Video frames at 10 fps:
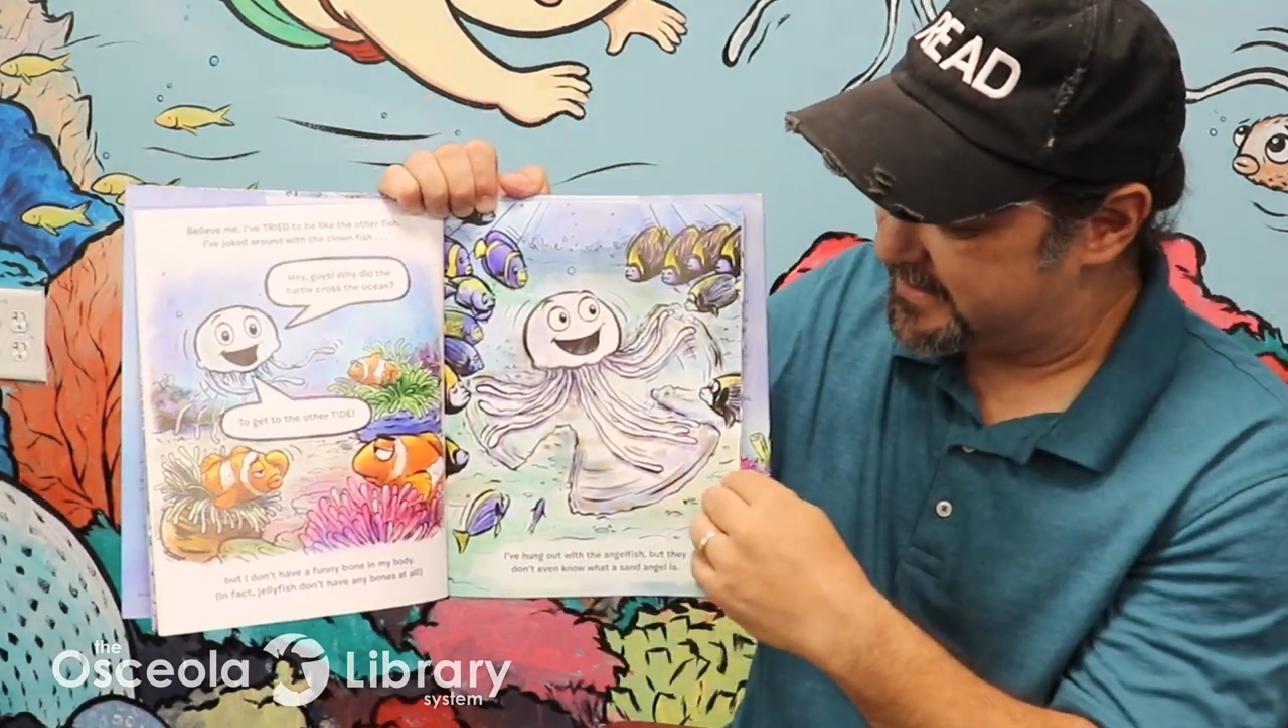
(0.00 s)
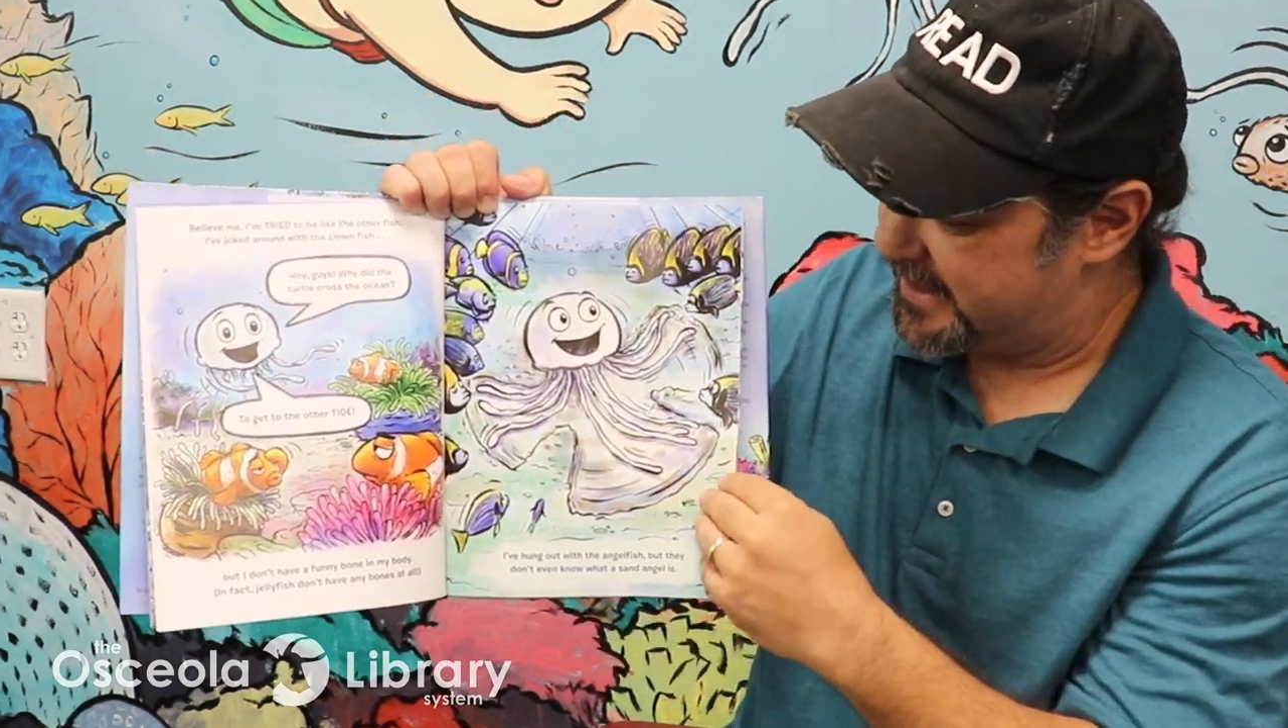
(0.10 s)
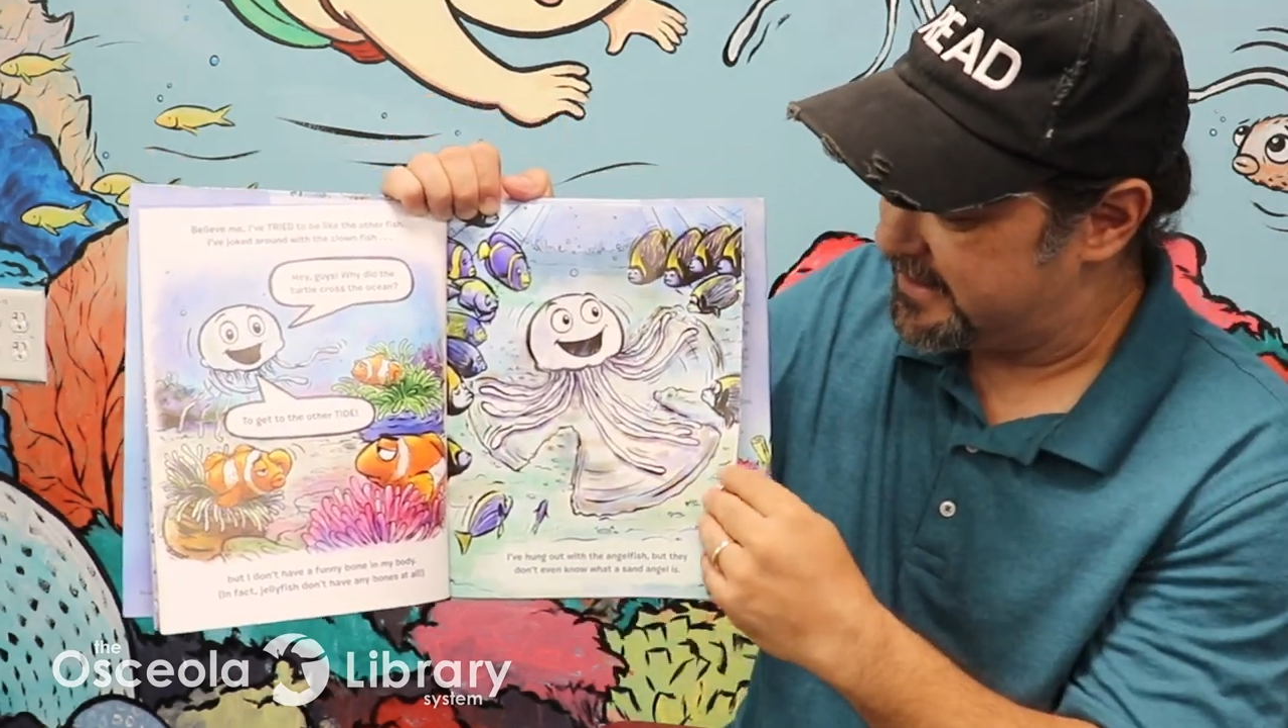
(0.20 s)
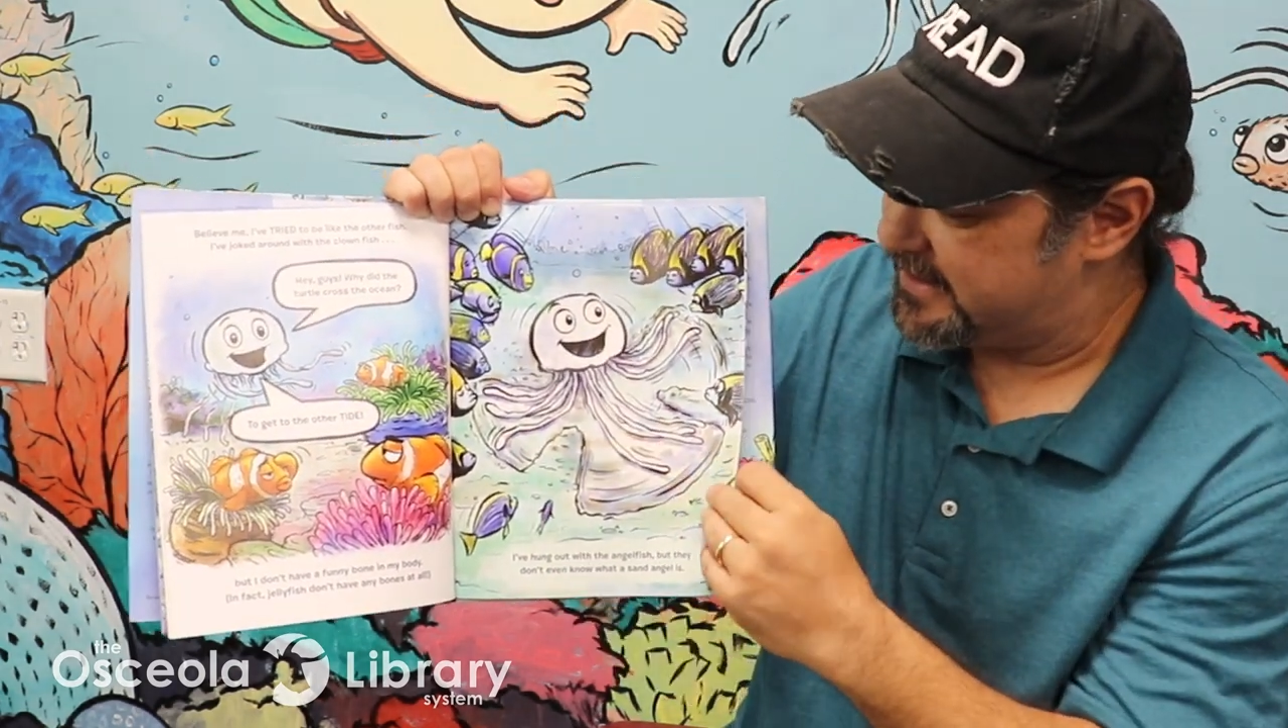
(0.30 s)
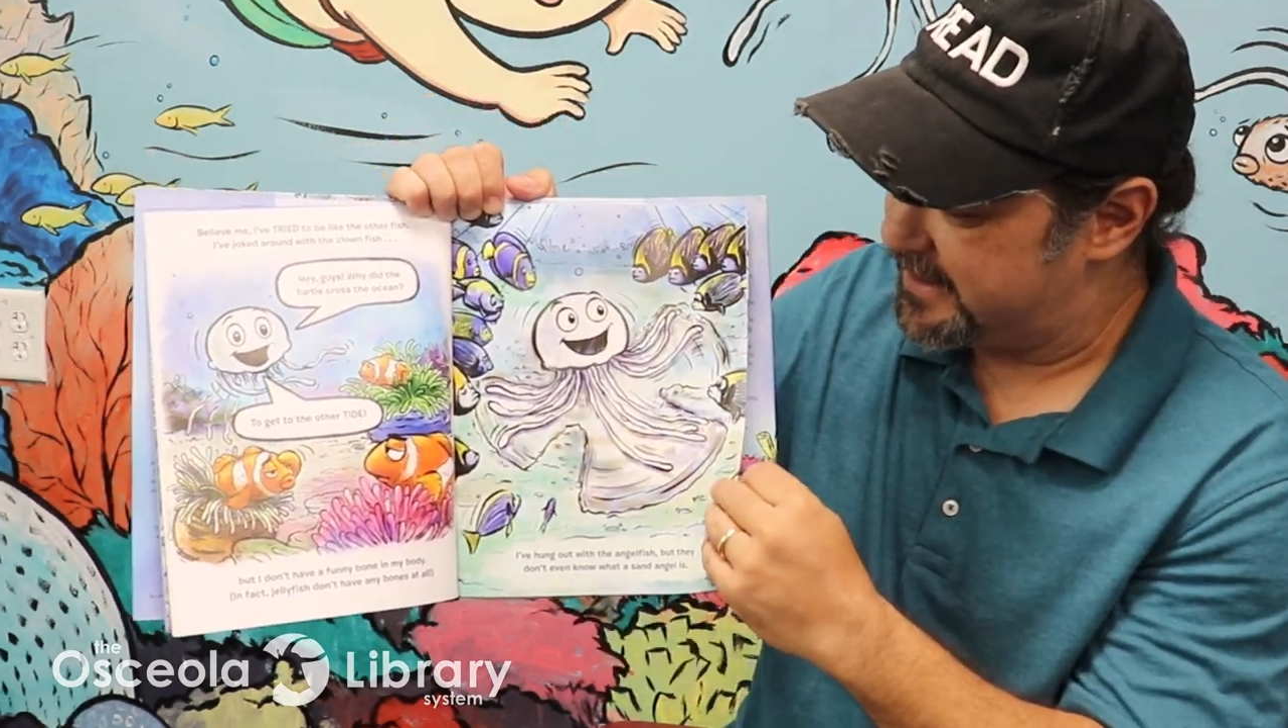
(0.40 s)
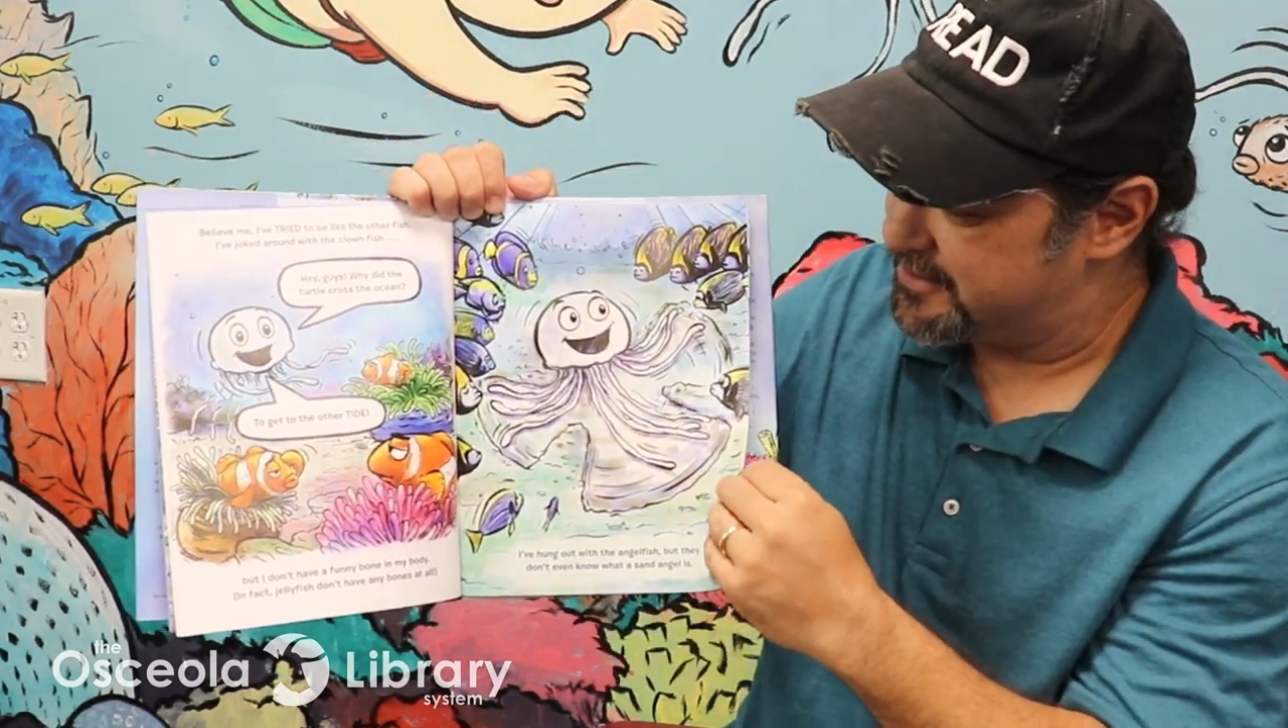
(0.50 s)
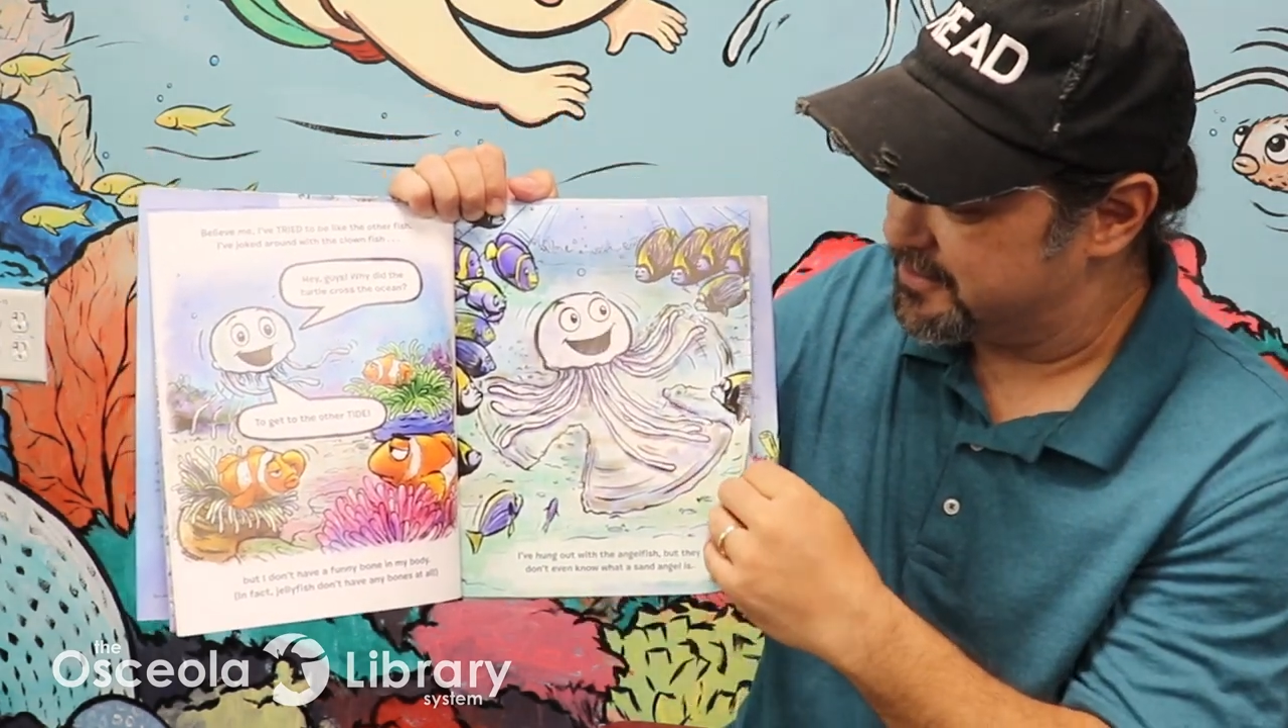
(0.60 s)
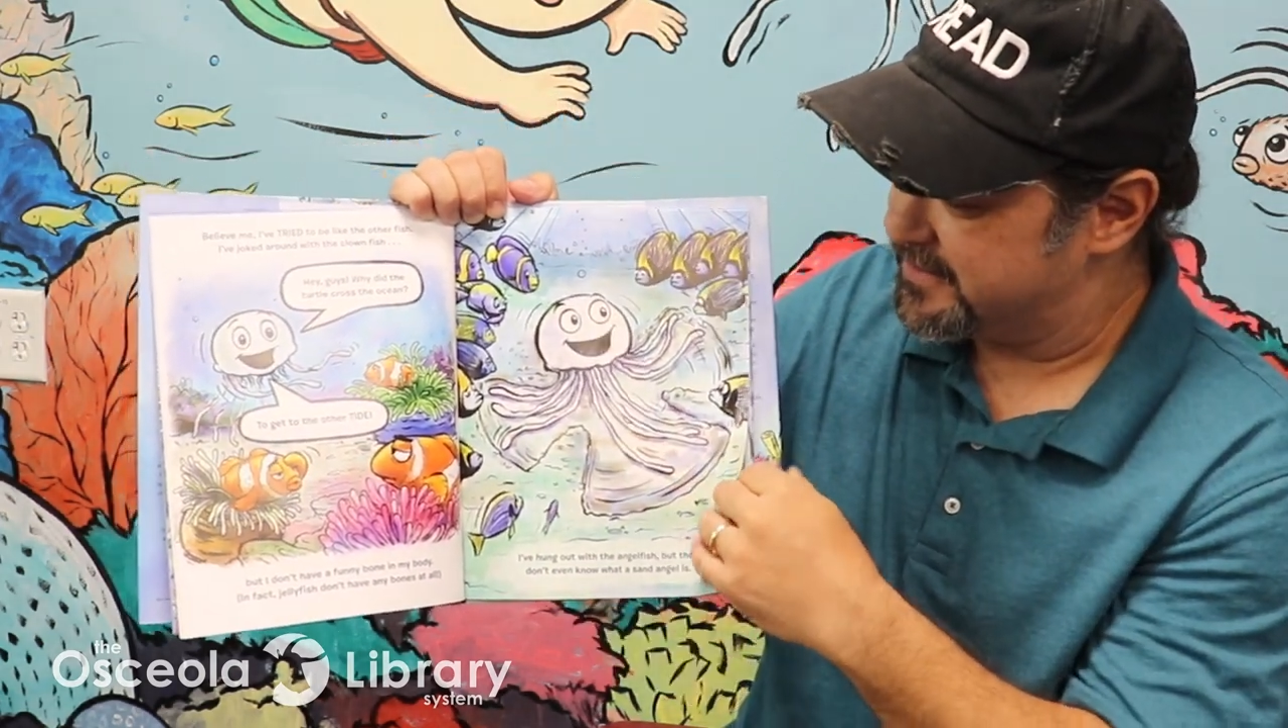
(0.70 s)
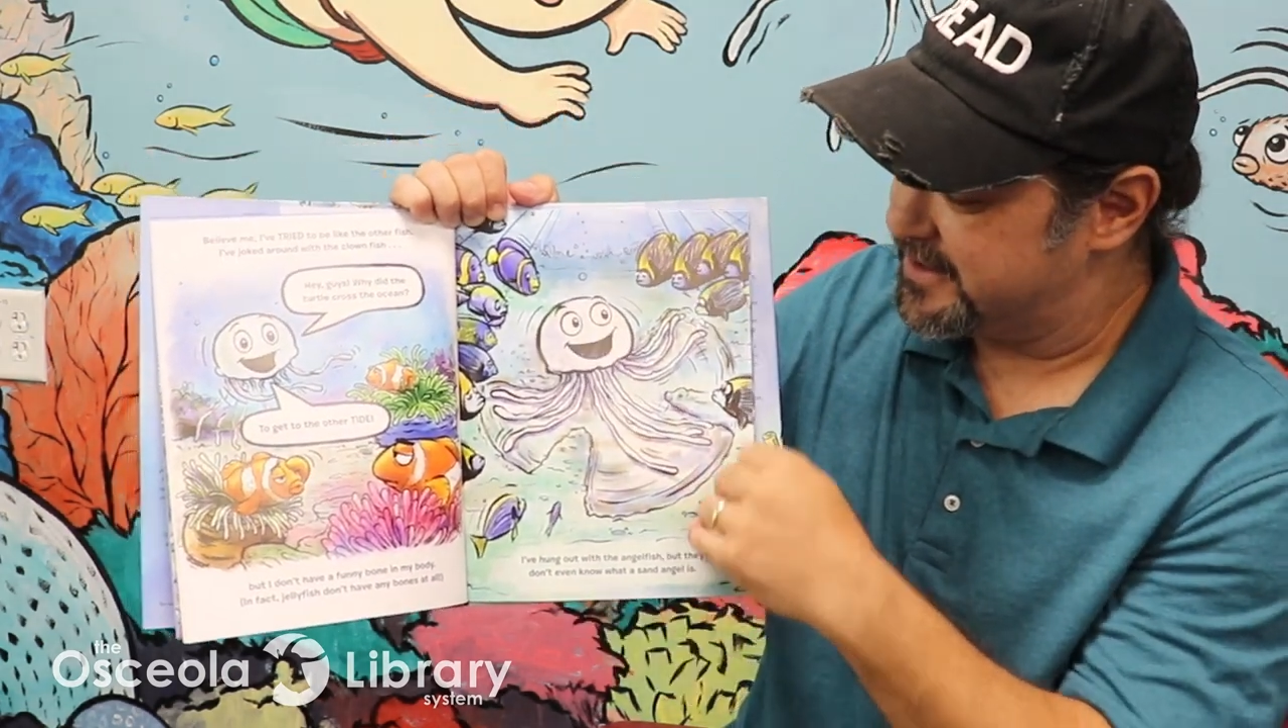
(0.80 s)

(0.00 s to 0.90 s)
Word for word: sand angel.